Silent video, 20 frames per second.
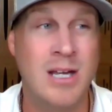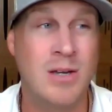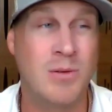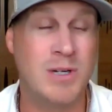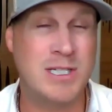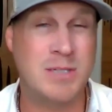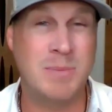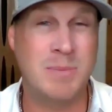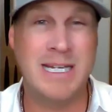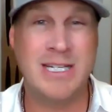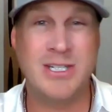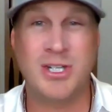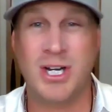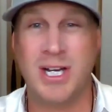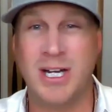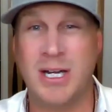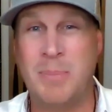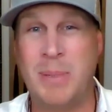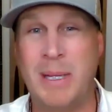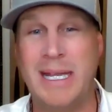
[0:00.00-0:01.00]
which means
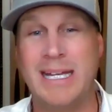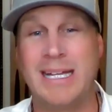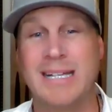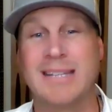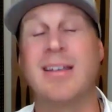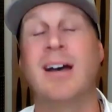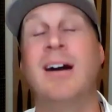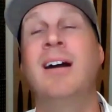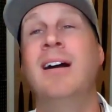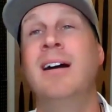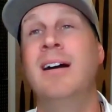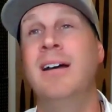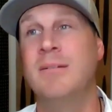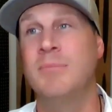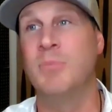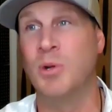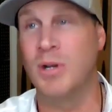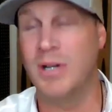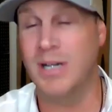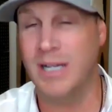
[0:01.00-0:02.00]
you're going to pay a
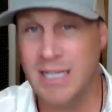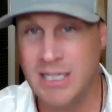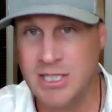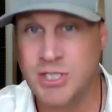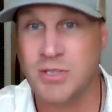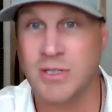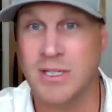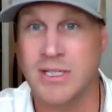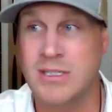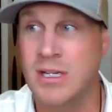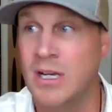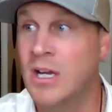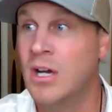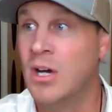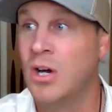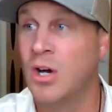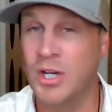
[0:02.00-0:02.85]
ton more interest